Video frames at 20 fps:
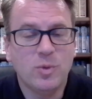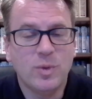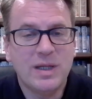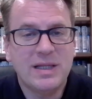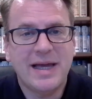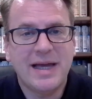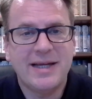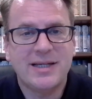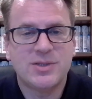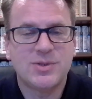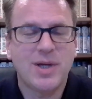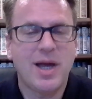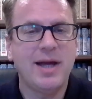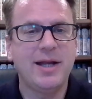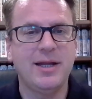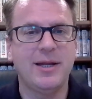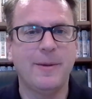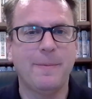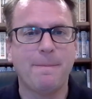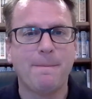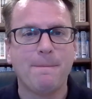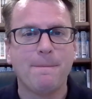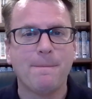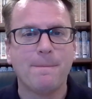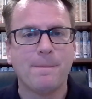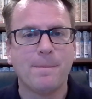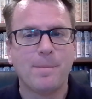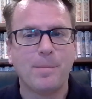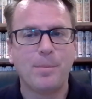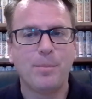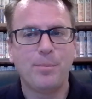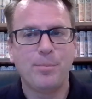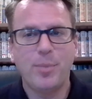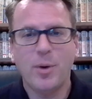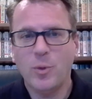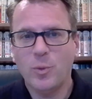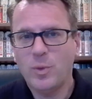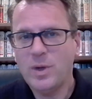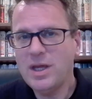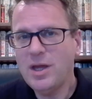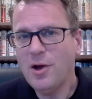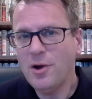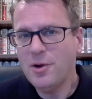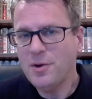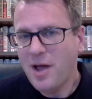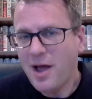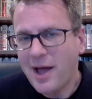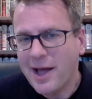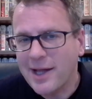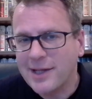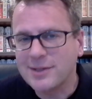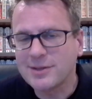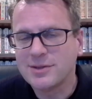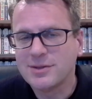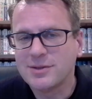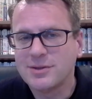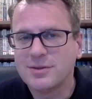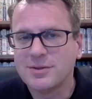We like shiny. But we are not.